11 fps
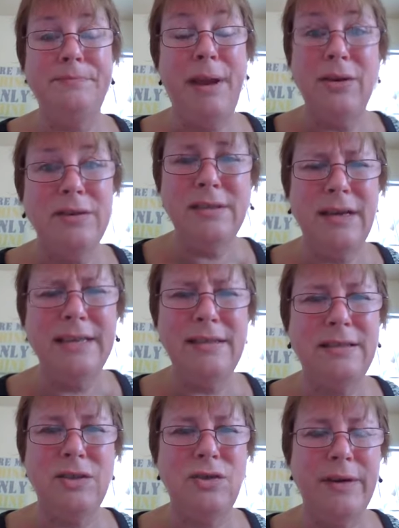
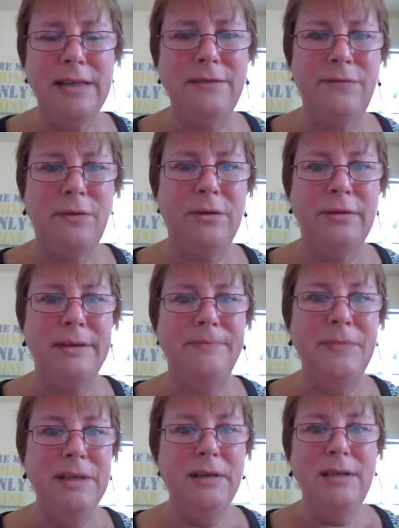parasites transfer
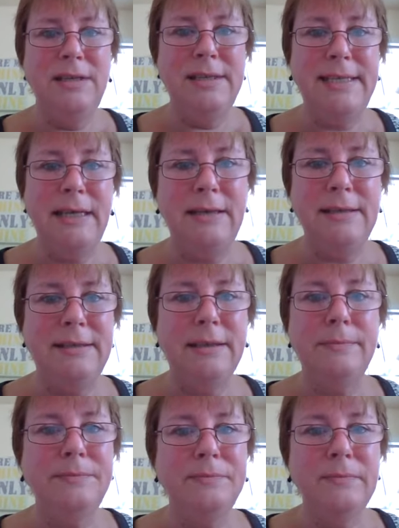and disease
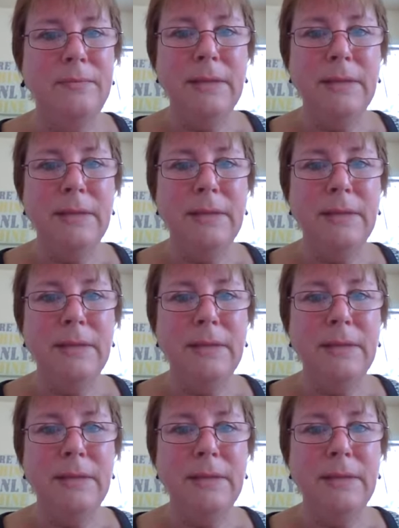and